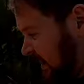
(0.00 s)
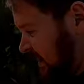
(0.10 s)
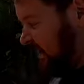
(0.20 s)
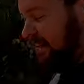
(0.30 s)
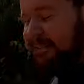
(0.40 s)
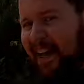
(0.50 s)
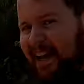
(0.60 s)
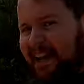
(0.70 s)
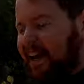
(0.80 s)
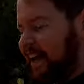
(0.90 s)
They left
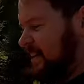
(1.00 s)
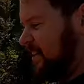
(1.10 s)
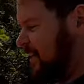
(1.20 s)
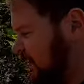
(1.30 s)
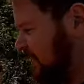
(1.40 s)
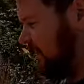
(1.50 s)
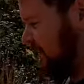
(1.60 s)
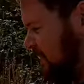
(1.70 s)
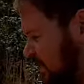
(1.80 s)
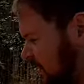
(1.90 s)
that night.
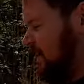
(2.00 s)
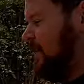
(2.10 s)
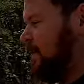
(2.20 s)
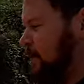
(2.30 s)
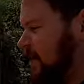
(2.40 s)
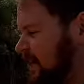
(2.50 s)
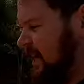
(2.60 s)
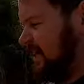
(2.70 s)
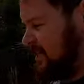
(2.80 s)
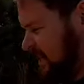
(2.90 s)
But the
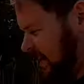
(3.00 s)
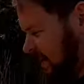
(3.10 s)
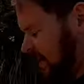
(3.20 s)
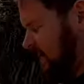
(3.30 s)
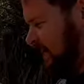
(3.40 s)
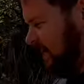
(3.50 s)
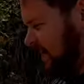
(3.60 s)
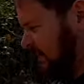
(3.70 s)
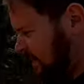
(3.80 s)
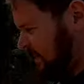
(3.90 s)
next day,
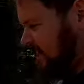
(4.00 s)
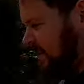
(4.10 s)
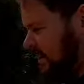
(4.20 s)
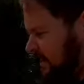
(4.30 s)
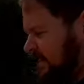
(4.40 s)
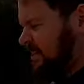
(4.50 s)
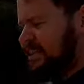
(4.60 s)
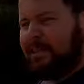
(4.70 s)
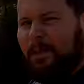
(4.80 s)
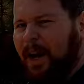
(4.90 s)

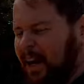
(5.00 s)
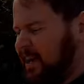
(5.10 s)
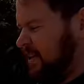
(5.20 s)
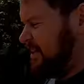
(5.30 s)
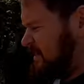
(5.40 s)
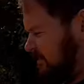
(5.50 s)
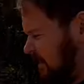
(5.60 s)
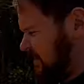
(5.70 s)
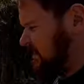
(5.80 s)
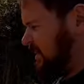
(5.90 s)
this man, this
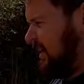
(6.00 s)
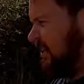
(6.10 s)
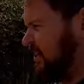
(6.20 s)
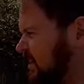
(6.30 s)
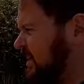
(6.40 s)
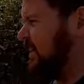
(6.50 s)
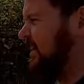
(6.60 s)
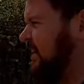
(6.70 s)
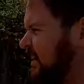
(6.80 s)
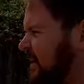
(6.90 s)
investigator,
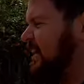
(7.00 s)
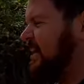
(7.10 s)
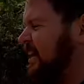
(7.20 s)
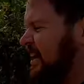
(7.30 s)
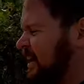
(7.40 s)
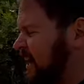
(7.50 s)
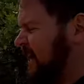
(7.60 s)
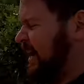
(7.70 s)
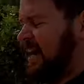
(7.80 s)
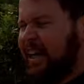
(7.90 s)

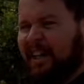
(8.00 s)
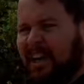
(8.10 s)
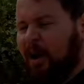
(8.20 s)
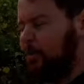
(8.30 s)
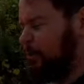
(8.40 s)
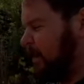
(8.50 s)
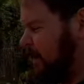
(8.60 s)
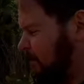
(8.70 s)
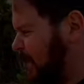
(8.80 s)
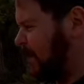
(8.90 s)
he had a
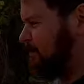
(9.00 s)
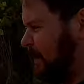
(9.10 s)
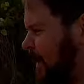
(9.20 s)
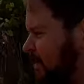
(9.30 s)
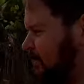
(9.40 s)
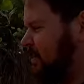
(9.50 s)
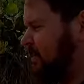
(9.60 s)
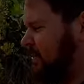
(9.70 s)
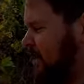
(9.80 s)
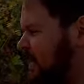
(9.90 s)
really bad bout
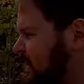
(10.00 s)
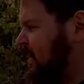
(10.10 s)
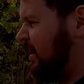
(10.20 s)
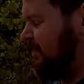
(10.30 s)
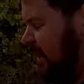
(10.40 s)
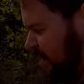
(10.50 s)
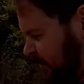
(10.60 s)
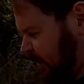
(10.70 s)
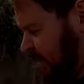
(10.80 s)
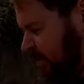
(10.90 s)
of
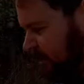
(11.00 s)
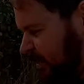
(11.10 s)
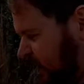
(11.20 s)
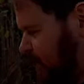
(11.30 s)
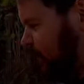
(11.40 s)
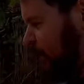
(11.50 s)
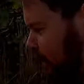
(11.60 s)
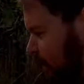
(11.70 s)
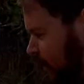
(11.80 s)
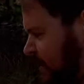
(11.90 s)
anger. He forgot
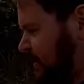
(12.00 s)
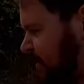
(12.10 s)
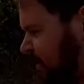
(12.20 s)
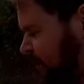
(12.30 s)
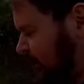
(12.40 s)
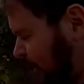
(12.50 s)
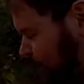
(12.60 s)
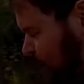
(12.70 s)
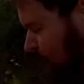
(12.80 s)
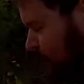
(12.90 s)
where he went,
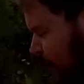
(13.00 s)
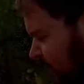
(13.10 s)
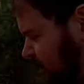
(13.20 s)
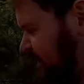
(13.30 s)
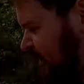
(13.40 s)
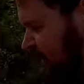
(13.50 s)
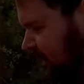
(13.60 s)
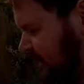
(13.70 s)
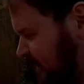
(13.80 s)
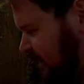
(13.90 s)
forgot where he was.
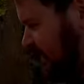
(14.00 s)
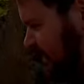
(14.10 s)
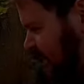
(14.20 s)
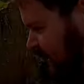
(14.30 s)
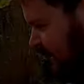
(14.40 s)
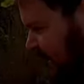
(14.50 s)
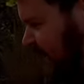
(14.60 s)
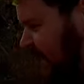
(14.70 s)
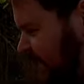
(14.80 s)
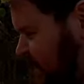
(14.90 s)

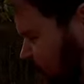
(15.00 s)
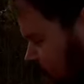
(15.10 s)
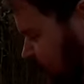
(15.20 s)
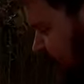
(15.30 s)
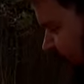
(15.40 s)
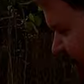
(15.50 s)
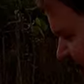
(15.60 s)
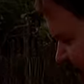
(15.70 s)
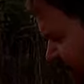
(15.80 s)
And they like to believe